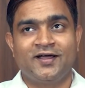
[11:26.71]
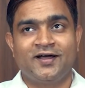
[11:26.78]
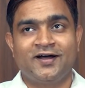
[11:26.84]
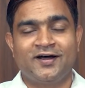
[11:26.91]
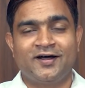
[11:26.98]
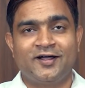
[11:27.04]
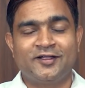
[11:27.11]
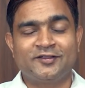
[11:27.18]

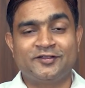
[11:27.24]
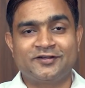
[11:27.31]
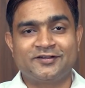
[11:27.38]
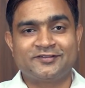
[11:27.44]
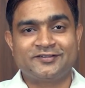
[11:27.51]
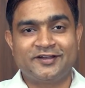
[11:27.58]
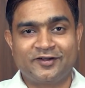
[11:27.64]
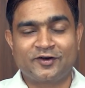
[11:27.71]
the
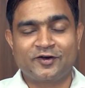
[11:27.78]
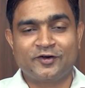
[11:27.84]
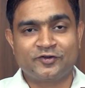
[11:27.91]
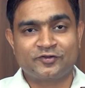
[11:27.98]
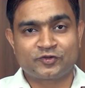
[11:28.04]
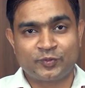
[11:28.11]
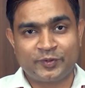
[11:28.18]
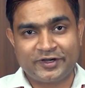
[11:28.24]
central
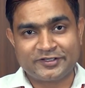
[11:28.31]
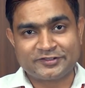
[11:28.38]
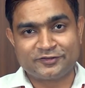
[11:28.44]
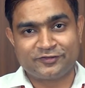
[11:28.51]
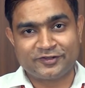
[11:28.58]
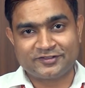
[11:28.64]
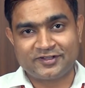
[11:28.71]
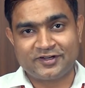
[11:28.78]
instrumentation
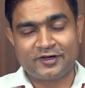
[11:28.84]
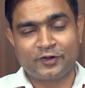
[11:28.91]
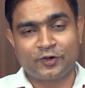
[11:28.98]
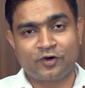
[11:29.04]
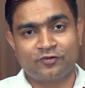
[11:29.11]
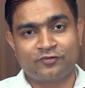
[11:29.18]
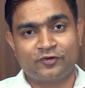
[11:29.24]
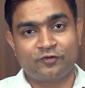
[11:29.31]
facility
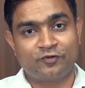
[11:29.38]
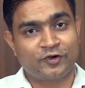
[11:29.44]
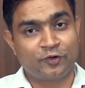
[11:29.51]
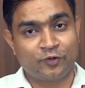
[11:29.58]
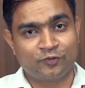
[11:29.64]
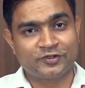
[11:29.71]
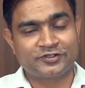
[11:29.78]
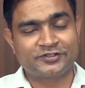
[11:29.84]
of our
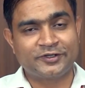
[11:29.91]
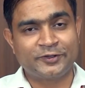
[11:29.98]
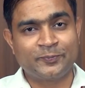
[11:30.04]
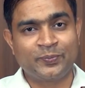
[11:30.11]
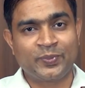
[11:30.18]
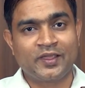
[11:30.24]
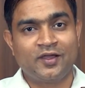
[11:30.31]
university,